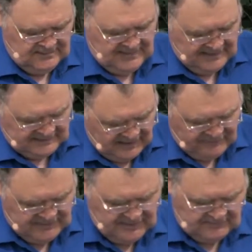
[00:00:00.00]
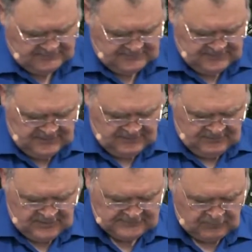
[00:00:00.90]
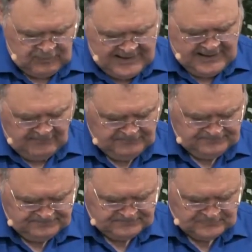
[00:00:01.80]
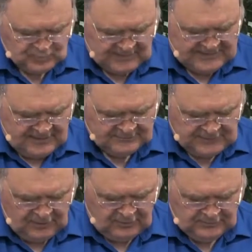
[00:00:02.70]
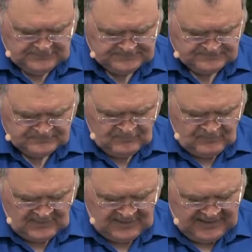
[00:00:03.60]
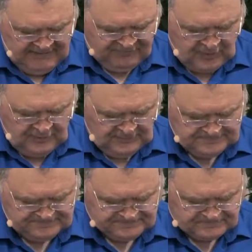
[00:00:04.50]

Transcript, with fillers: That covenant was a ram, 3 years old, a heifer,